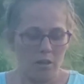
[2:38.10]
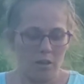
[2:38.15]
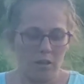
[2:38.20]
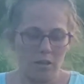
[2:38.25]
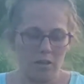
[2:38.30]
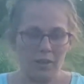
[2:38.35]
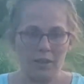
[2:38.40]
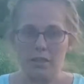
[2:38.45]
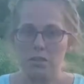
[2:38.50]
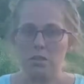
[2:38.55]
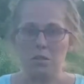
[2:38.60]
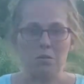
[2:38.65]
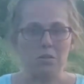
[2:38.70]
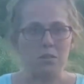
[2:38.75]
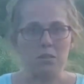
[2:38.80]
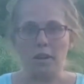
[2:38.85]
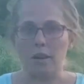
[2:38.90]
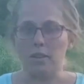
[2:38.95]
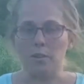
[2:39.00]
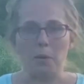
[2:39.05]
like
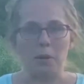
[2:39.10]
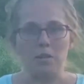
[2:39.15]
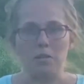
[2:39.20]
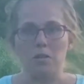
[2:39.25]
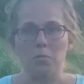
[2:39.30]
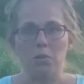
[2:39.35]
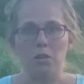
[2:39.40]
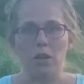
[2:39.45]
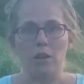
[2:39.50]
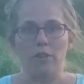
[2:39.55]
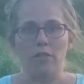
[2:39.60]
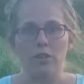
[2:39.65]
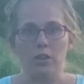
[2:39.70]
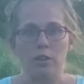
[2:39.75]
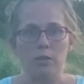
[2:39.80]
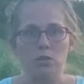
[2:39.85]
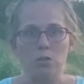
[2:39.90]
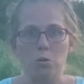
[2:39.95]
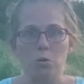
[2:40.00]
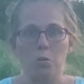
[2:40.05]
Stuart's talked about in some of the other
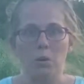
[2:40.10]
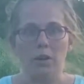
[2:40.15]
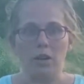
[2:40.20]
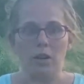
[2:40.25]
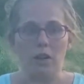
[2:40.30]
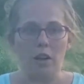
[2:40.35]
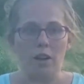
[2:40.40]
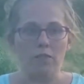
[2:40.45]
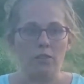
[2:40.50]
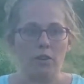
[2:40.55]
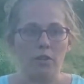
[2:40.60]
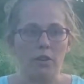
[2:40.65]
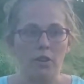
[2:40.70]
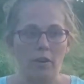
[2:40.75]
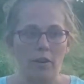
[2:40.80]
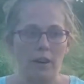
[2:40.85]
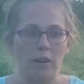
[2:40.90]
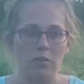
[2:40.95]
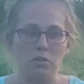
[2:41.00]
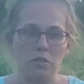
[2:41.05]
videos, you want to cover the
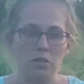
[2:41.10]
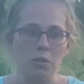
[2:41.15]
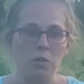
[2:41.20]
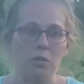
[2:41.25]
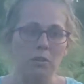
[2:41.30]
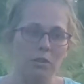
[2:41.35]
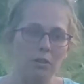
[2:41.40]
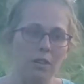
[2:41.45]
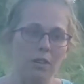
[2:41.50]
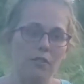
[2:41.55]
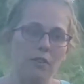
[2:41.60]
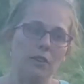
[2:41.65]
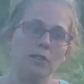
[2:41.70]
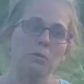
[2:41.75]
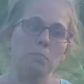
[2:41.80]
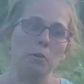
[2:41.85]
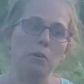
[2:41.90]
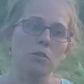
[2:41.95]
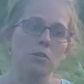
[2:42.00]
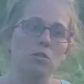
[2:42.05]
ground. You don't want to leave
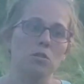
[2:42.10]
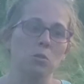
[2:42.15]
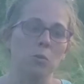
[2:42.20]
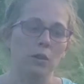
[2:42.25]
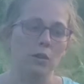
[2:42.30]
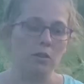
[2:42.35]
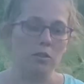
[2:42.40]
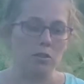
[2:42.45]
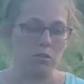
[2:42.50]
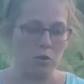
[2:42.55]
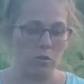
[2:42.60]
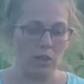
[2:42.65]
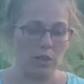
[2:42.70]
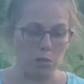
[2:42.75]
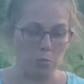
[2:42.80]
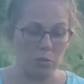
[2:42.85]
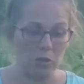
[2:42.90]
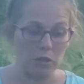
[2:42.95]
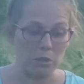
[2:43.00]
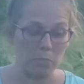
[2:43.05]
exposed soil. So
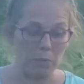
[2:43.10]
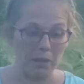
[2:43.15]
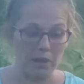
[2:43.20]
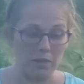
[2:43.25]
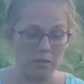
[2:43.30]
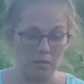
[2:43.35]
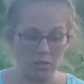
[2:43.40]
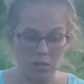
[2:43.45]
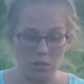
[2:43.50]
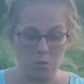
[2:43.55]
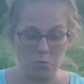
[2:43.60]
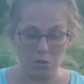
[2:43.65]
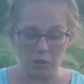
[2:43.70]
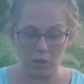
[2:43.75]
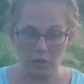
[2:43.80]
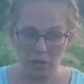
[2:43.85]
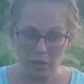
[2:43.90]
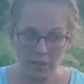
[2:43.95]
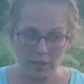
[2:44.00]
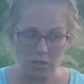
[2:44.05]
that's what this plant is
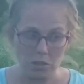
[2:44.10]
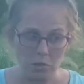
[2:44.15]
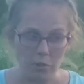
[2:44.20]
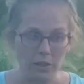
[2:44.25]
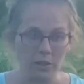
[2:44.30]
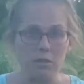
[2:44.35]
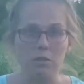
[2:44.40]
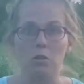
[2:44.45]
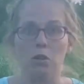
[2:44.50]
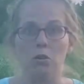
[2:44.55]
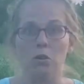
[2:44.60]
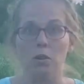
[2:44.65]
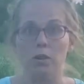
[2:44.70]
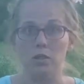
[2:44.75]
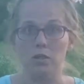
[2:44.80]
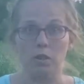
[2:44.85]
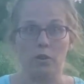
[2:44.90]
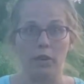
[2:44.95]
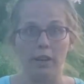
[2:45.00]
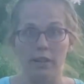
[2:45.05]
really good at doing. So a
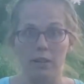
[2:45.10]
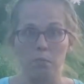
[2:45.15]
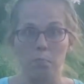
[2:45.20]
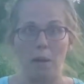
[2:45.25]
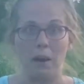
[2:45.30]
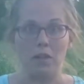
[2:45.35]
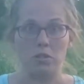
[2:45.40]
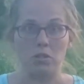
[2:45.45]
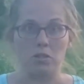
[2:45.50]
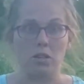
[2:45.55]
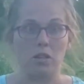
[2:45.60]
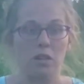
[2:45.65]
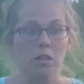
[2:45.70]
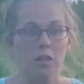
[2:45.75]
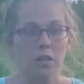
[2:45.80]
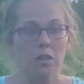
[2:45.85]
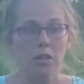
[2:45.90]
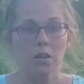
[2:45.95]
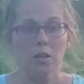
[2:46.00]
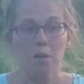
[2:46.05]
degraded pasture
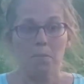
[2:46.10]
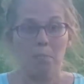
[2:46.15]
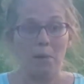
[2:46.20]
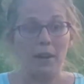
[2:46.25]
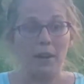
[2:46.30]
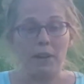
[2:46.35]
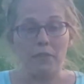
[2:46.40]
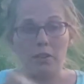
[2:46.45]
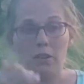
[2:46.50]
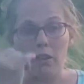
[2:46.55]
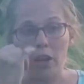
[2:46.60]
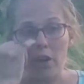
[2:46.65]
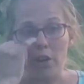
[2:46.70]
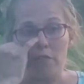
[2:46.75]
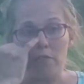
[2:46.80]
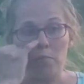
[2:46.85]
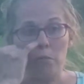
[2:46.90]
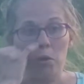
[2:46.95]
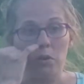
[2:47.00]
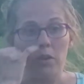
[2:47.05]
might have a lot
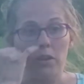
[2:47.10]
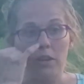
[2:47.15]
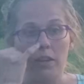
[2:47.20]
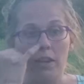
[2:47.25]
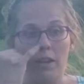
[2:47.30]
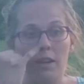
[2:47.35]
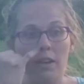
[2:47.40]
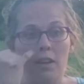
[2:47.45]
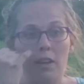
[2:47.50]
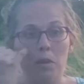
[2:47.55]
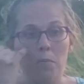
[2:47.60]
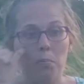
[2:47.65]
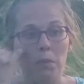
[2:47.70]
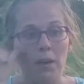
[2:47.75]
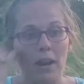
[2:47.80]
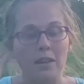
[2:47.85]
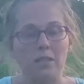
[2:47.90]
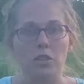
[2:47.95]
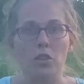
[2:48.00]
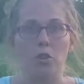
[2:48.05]
of mullein in it,
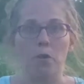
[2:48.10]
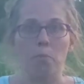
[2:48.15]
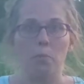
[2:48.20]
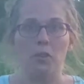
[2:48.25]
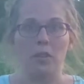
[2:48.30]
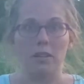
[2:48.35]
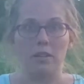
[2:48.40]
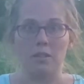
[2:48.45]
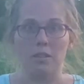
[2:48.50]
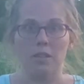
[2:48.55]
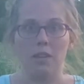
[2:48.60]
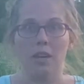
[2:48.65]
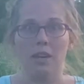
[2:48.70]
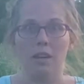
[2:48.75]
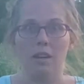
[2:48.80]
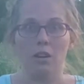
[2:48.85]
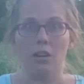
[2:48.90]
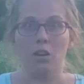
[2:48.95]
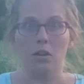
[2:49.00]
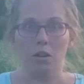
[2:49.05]
but as other things get
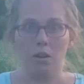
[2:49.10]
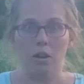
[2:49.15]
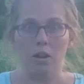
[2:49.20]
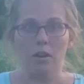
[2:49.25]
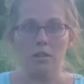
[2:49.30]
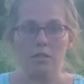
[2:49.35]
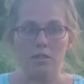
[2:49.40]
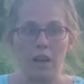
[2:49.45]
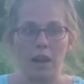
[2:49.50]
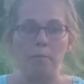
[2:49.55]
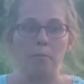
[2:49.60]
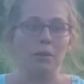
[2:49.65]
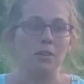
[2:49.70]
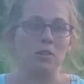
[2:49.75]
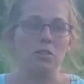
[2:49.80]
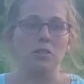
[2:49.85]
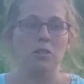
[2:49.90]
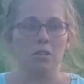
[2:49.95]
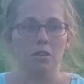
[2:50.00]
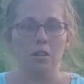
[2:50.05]

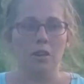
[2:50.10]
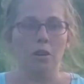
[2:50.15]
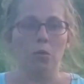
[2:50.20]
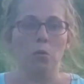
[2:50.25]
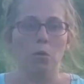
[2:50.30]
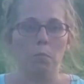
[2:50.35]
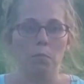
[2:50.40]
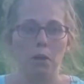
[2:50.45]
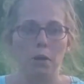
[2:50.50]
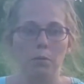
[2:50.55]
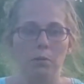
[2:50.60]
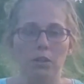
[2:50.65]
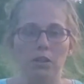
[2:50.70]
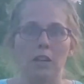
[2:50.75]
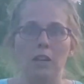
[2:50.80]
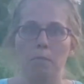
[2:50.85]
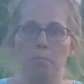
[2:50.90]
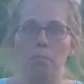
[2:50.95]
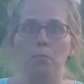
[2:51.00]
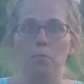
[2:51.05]
established, it won't be able to
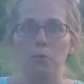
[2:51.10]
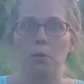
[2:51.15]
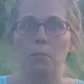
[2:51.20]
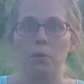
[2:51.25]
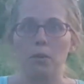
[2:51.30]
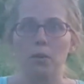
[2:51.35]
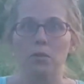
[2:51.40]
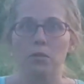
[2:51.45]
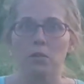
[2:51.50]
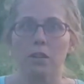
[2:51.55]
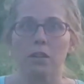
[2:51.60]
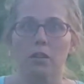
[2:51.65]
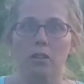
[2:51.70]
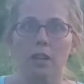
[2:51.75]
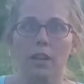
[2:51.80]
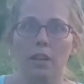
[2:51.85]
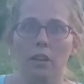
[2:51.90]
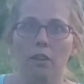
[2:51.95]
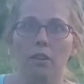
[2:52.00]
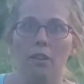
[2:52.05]
keep reproducing
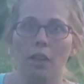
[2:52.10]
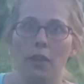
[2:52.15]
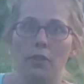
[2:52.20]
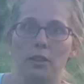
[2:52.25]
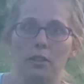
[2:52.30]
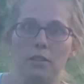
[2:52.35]
like at the